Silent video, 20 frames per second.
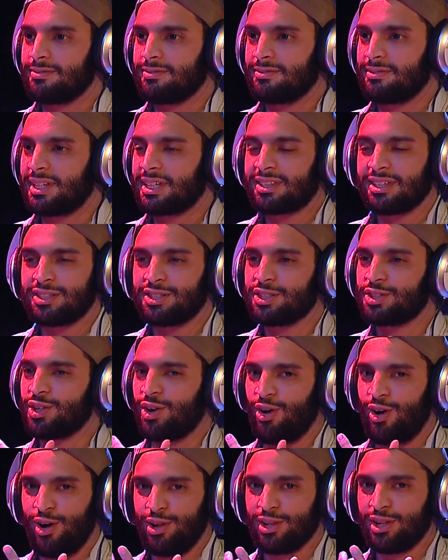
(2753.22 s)
Like, this is
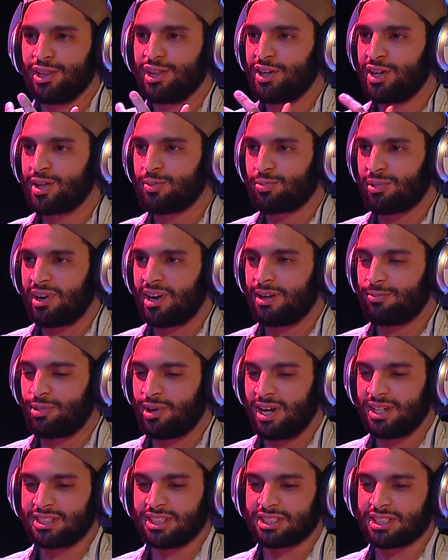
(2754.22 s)
all a learning
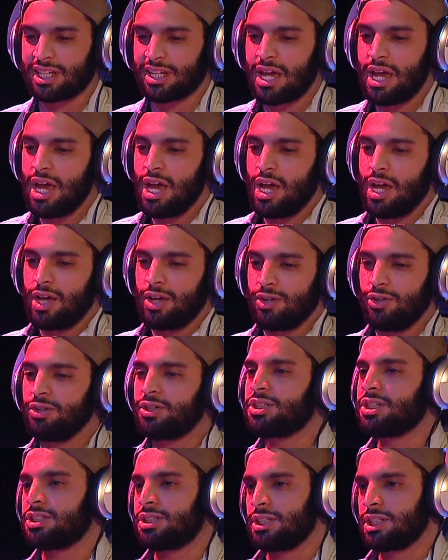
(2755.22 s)
process. Like, you
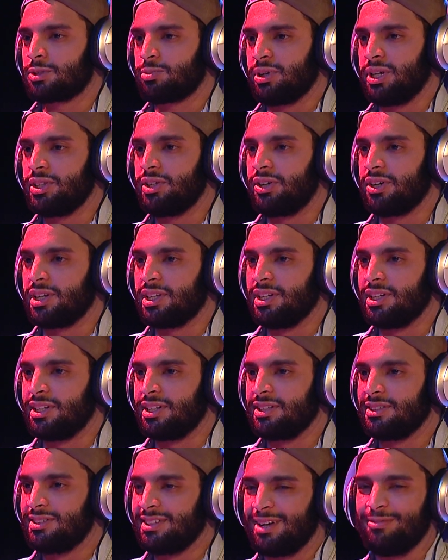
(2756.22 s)
just explained
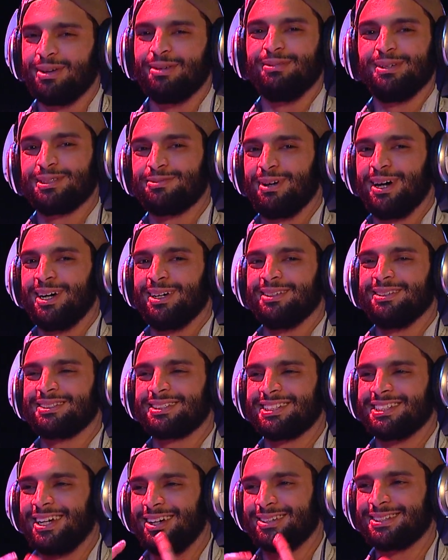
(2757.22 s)
earlier that made me smile
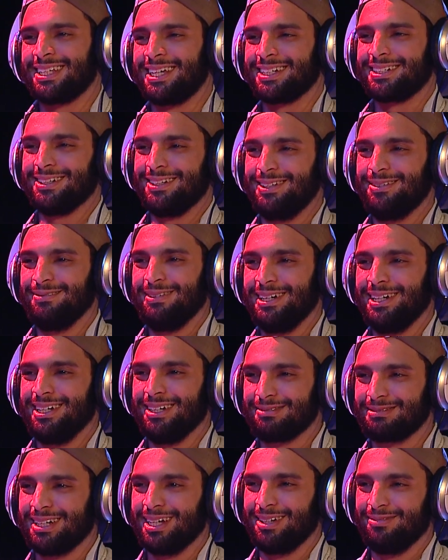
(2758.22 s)
because I was like, oh, man,
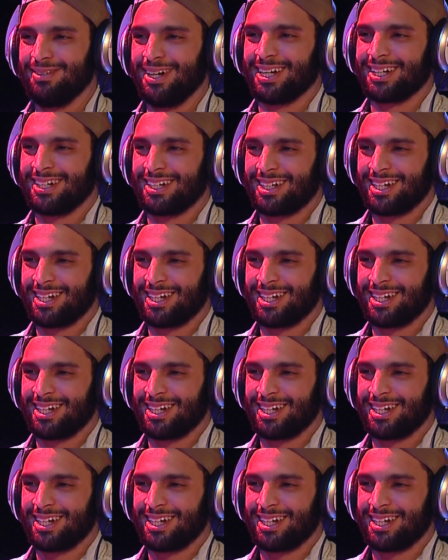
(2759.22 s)
I'm getting mad good